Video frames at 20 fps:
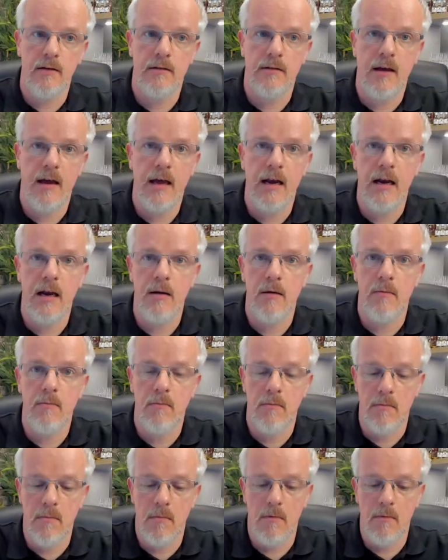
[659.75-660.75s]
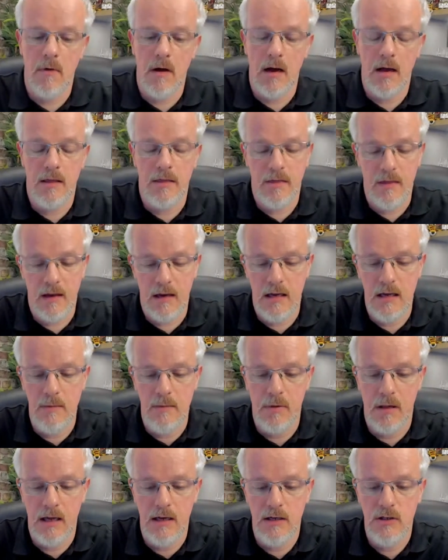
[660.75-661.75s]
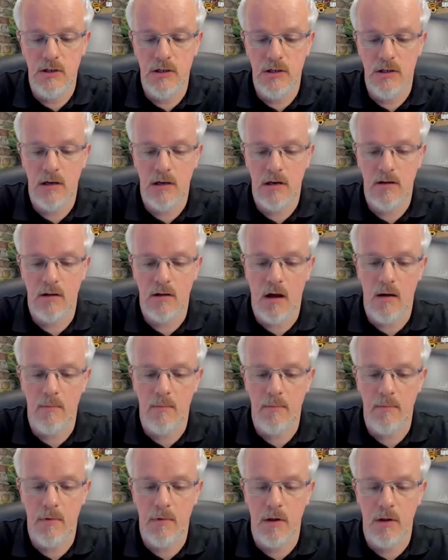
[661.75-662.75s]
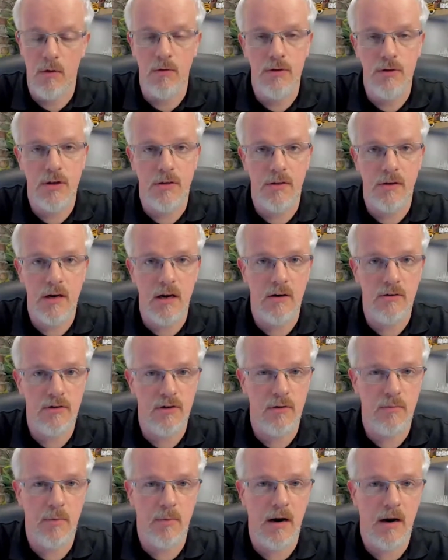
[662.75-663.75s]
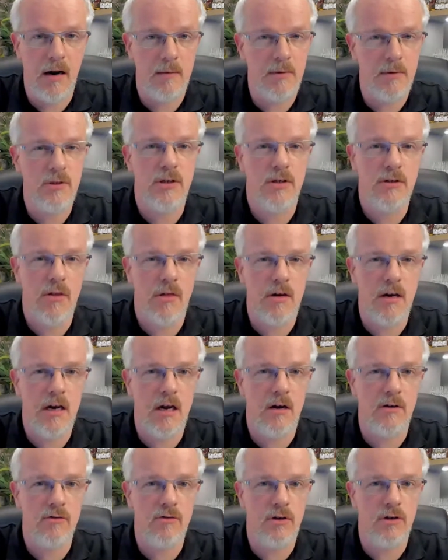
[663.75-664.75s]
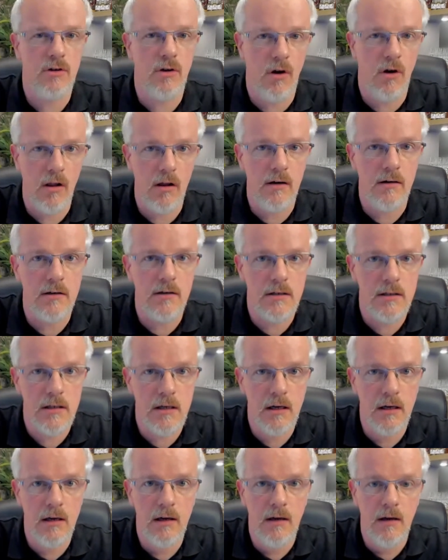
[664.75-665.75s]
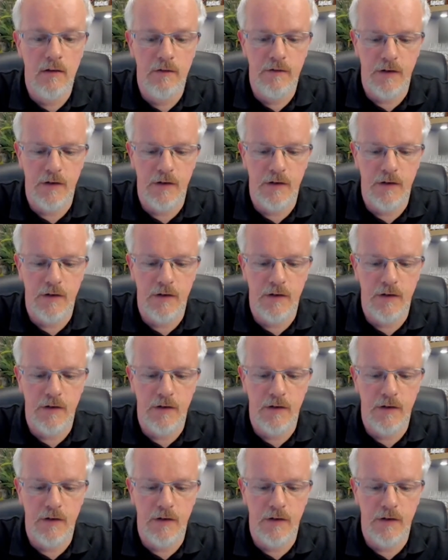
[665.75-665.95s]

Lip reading: Terry, I think he pledged up close to $300, perhaps just $300 for